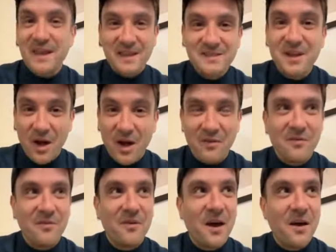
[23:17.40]
is
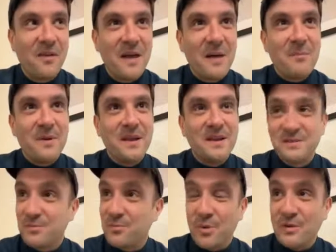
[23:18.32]
live. That bit
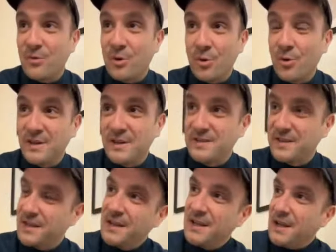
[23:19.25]
isn't pre-recorded.
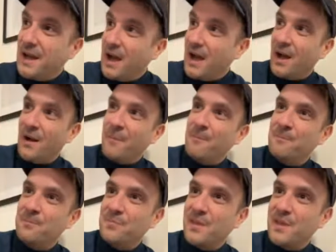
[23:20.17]

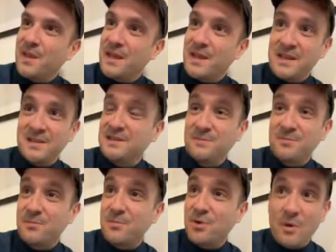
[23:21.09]
It
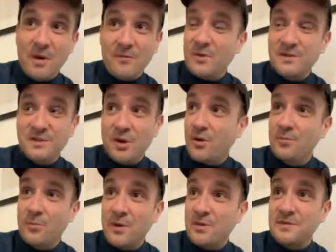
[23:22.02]
is whoever is
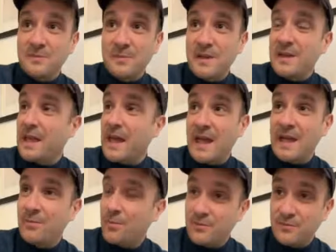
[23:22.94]
on, whether it's me,
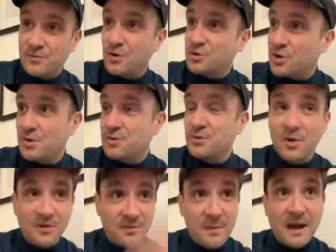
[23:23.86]
Gabe, if Josh goes
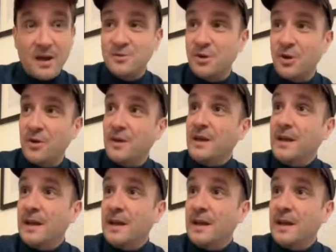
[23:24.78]
on, if Matt goes on,